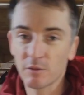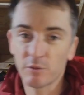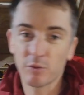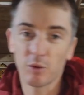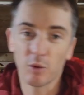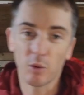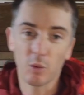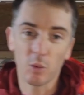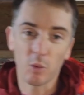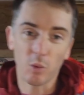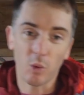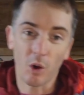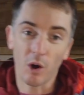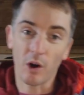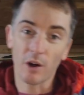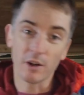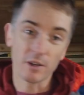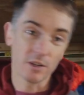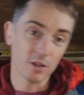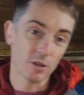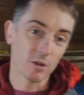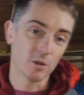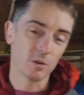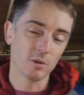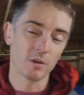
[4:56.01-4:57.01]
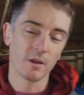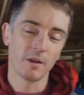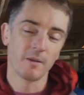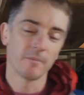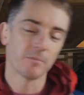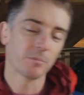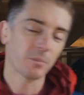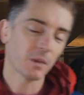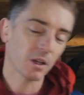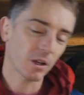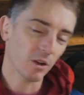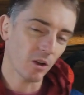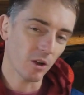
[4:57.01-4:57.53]
for what I do
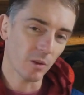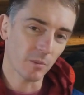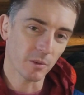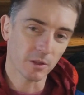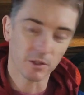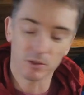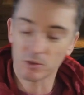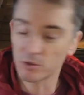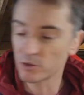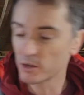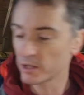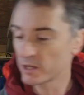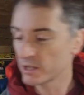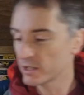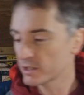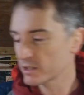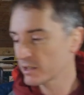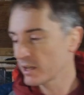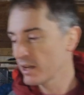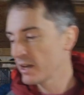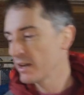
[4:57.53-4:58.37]
climbing the trees.